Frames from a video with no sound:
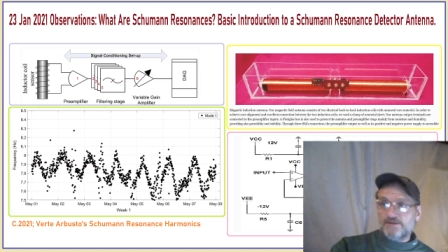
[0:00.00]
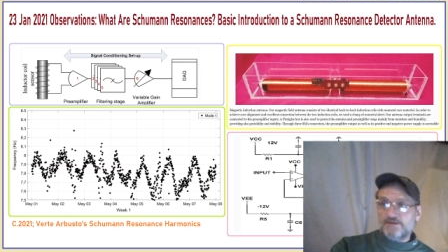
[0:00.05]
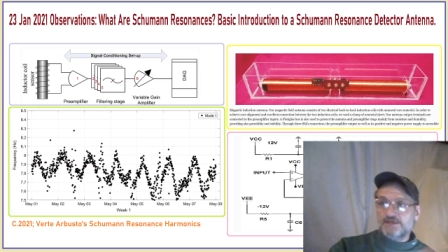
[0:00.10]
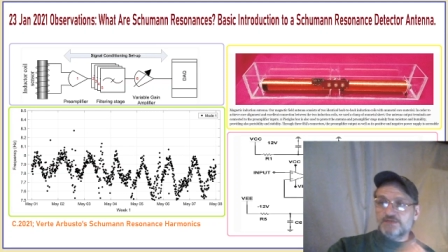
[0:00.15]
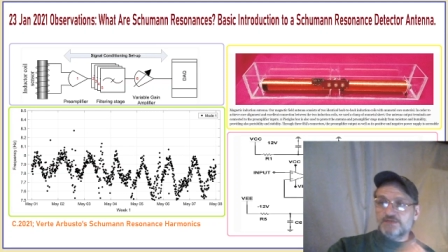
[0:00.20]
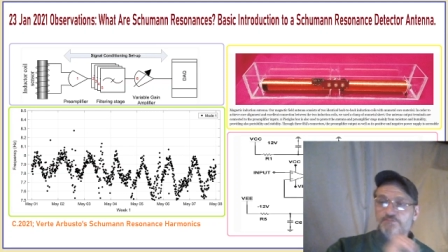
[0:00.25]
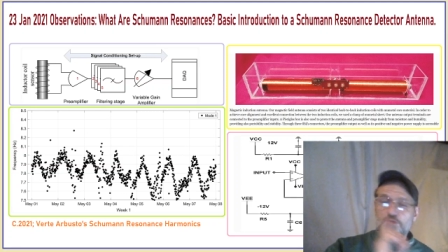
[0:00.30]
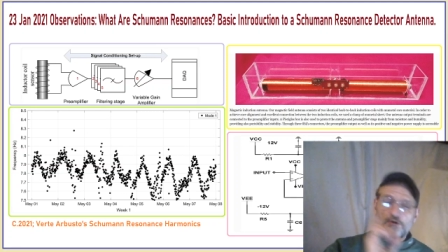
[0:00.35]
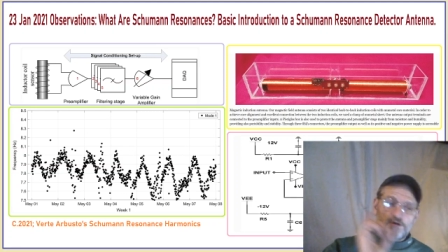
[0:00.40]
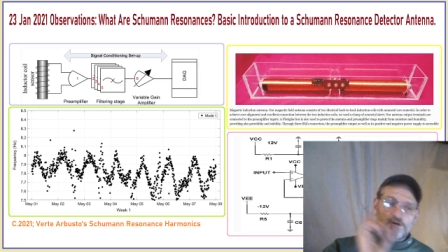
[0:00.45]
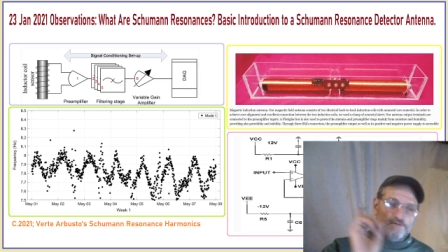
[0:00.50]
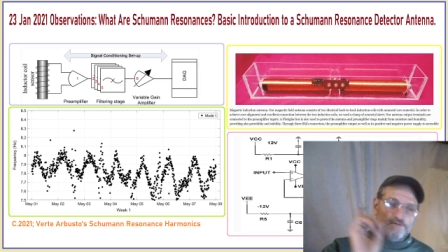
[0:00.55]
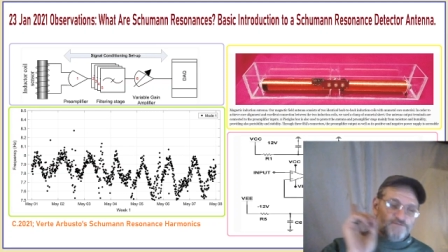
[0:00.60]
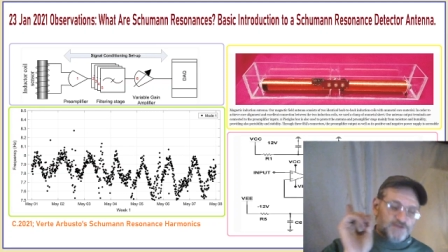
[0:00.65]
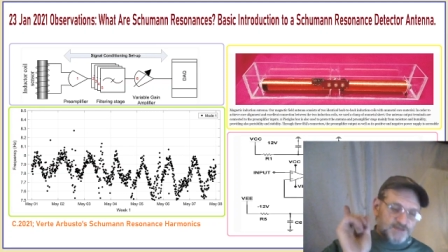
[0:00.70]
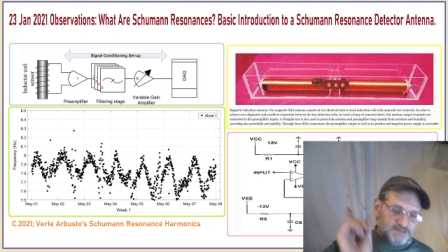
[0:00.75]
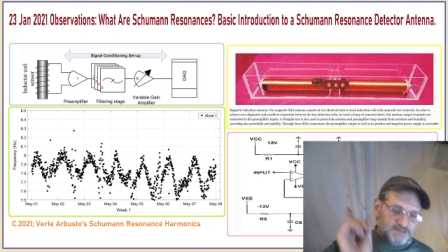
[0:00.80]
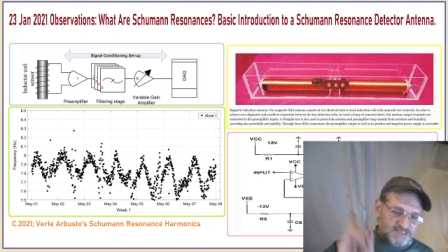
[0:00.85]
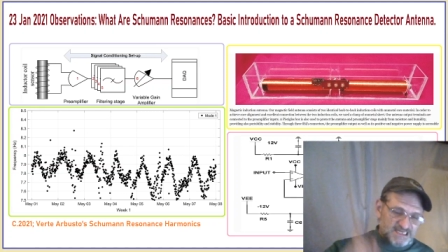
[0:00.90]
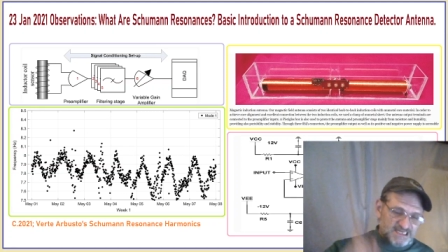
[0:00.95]
that's part of
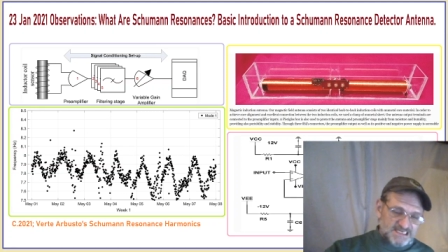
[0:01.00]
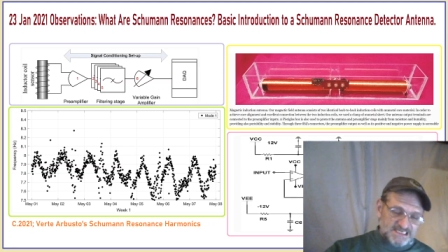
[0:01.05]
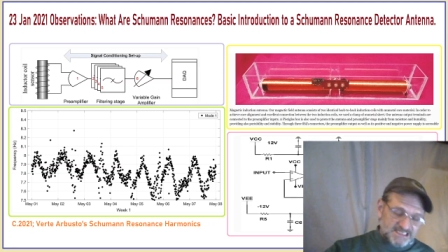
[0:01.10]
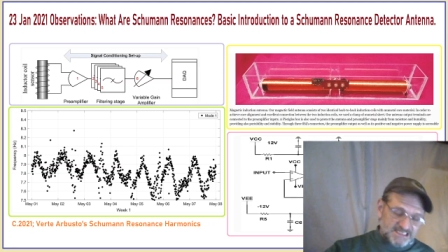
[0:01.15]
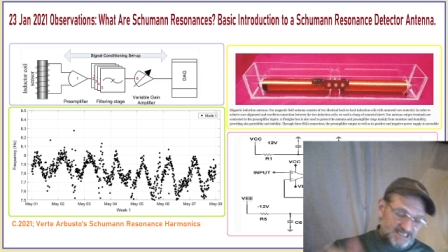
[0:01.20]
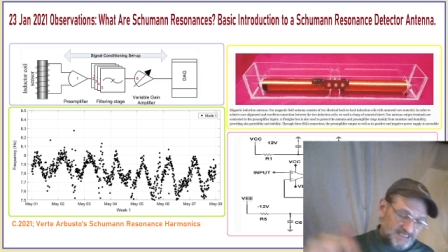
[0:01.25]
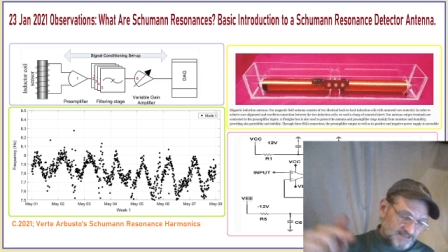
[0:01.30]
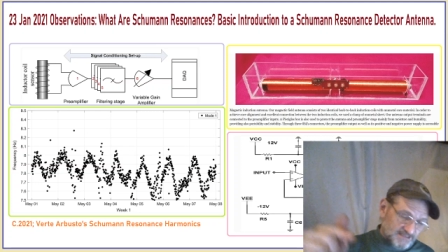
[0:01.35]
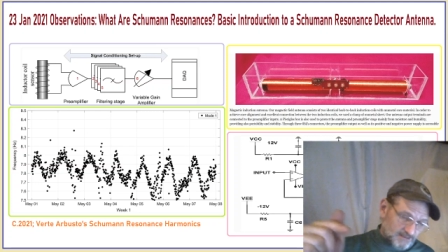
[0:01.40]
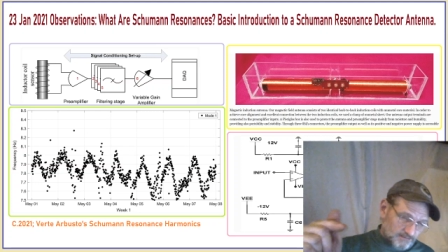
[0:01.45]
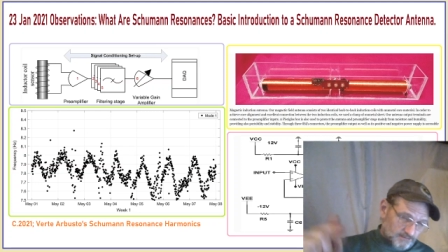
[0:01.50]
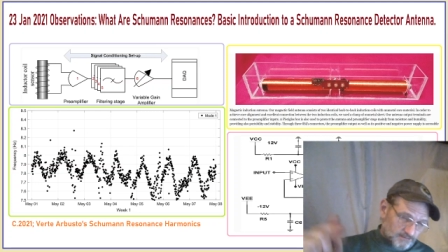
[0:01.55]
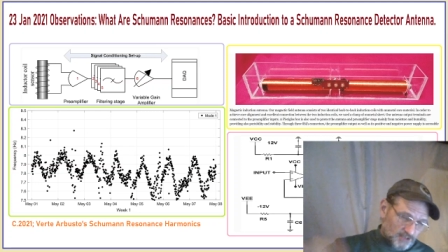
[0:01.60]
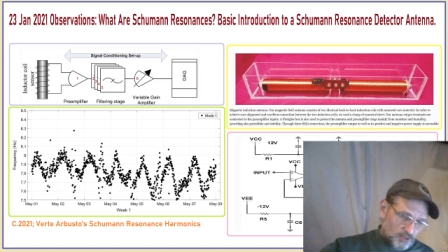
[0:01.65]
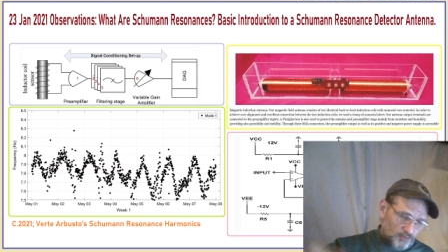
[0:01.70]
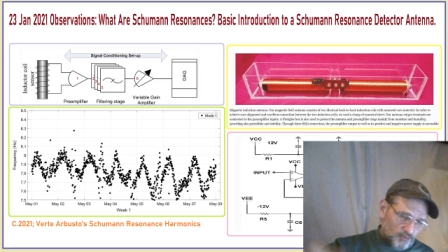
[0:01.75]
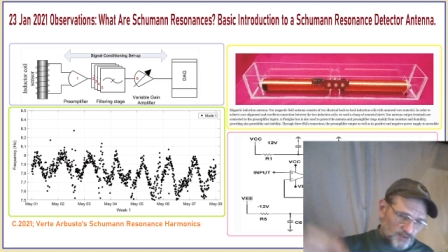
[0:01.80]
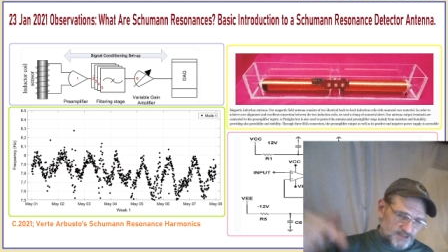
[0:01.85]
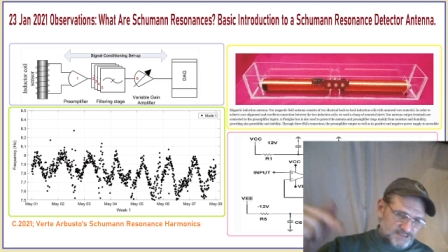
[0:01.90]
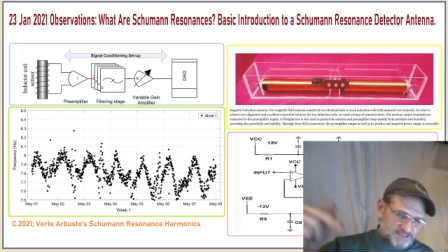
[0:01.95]
the DC, the
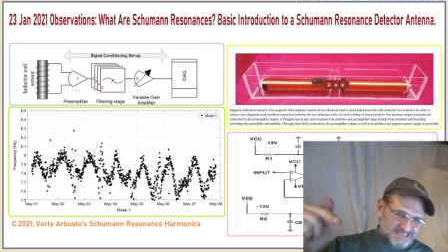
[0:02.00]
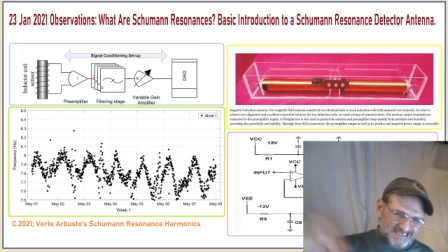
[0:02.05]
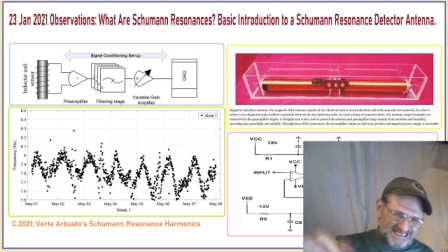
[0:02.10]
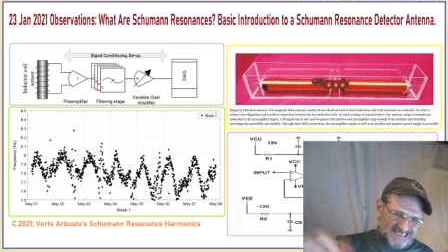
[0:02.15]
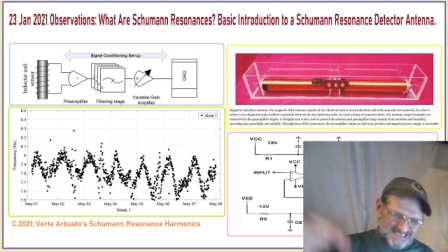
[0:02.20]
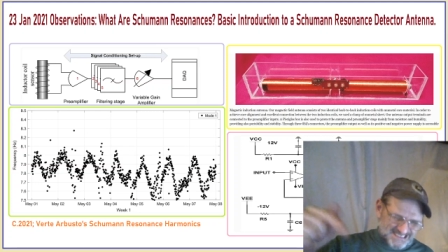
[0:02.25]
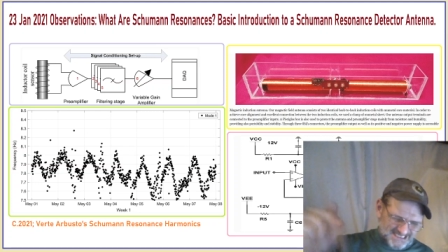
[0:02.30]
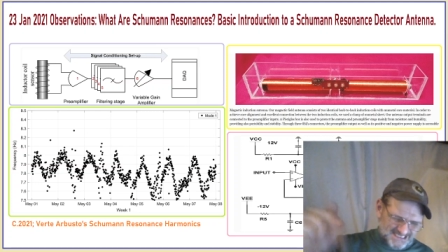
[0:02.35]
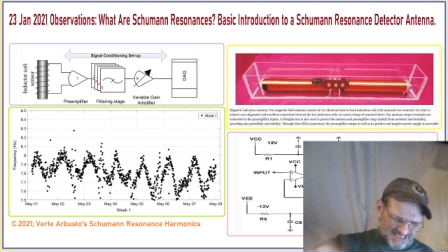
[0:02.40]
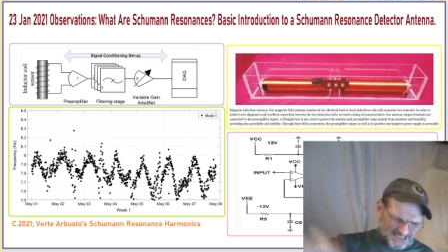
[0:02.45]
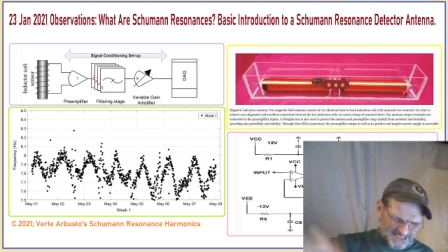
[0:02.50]
lower DC